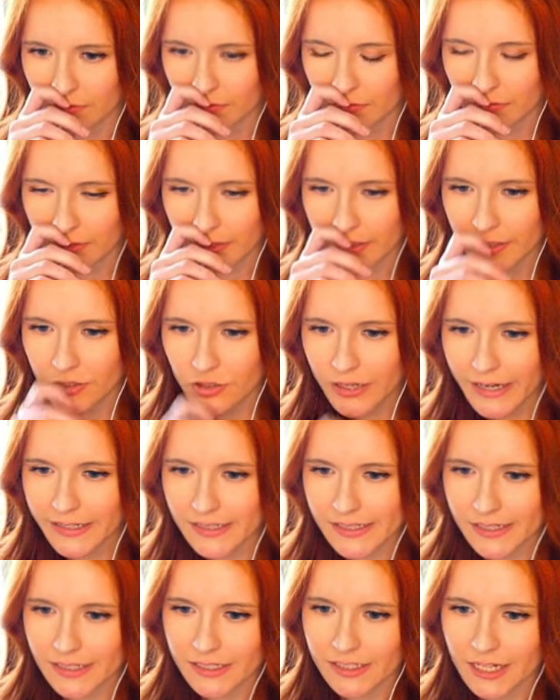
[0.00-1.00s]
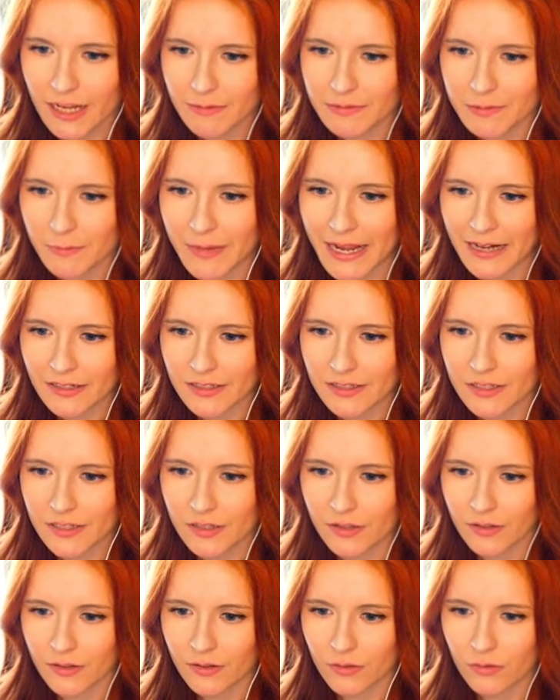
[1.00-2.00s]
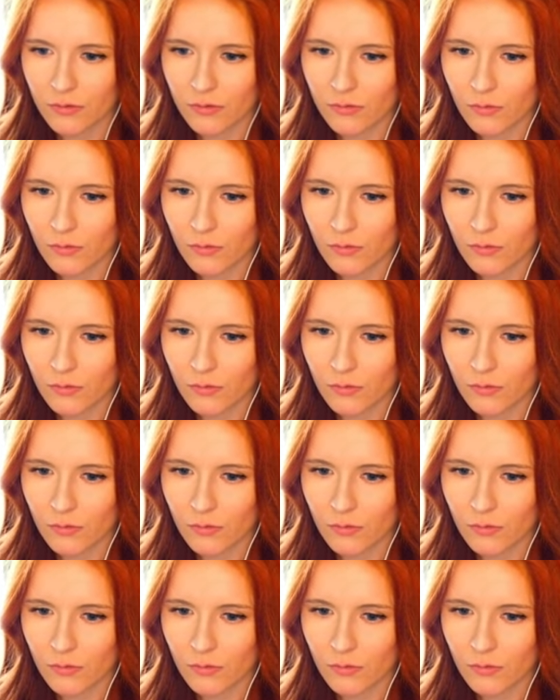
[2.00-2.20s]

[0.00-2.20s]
one of the Triceratops back to the